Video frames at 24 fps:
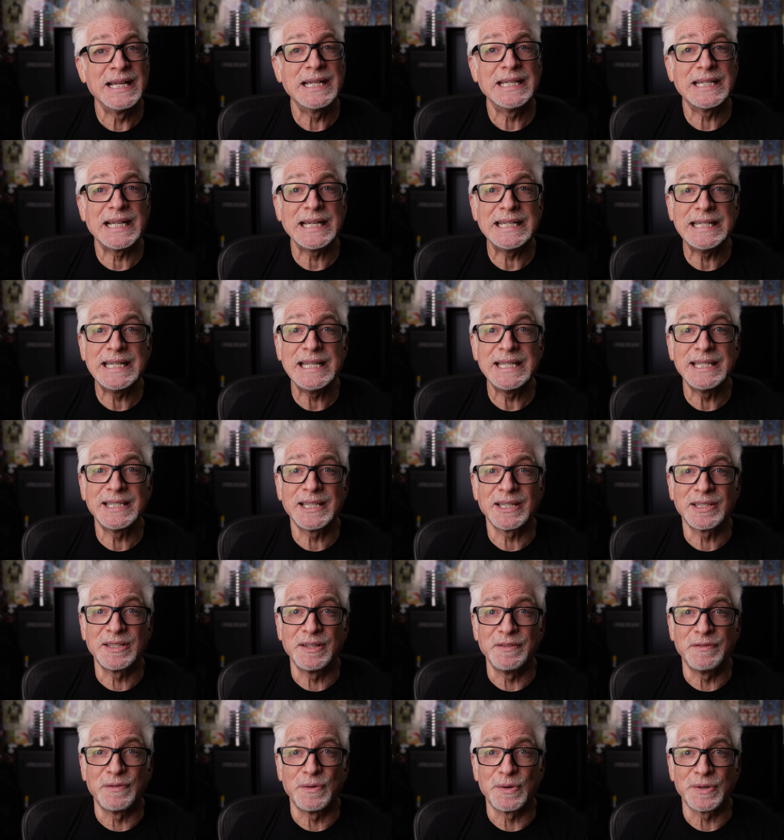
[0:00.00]

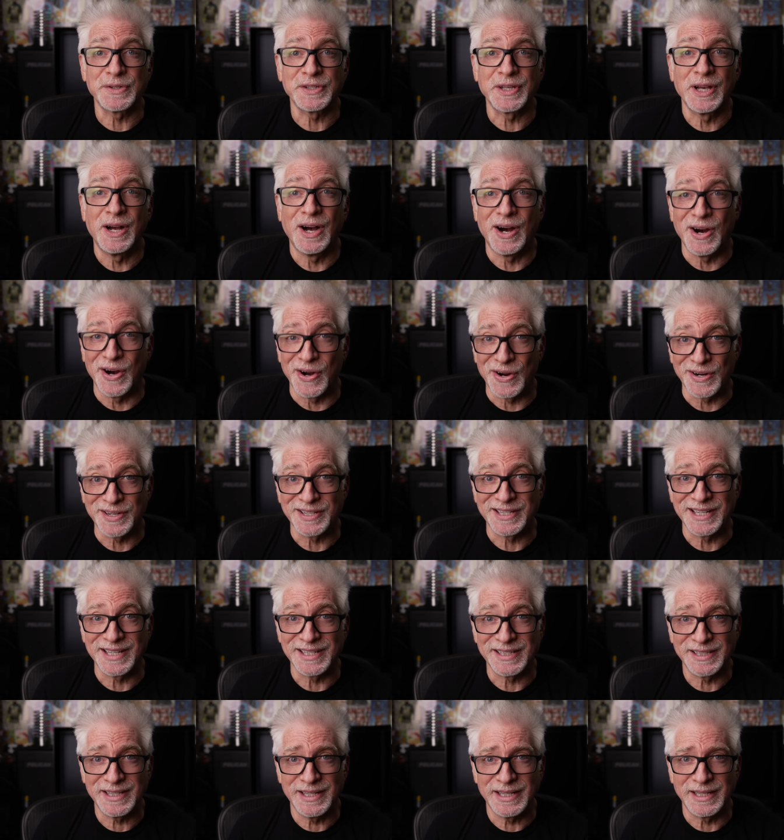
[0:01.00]
1964's A Hard
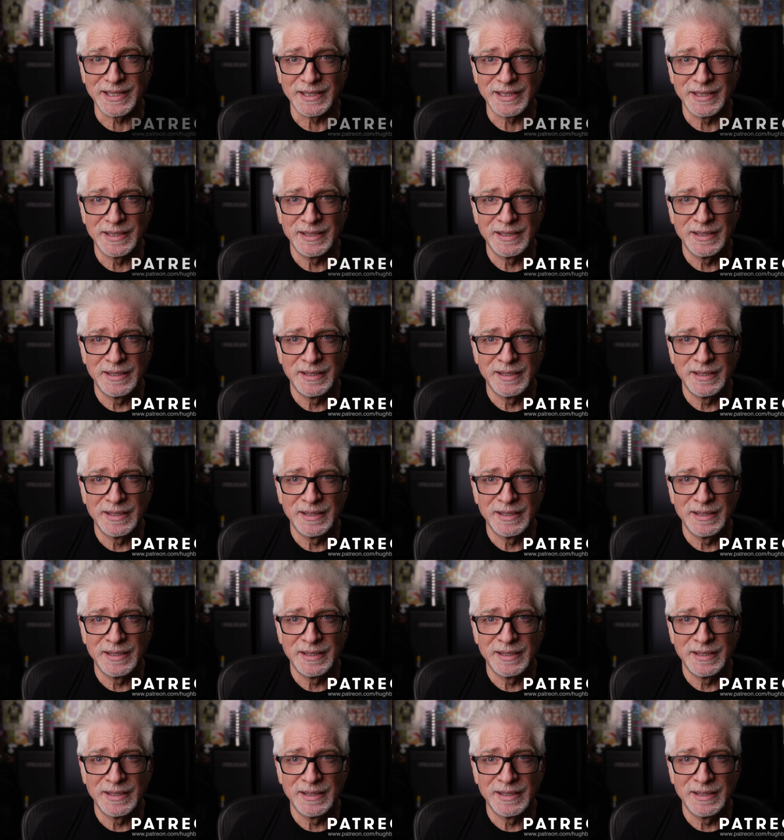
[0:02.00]
Day's Night.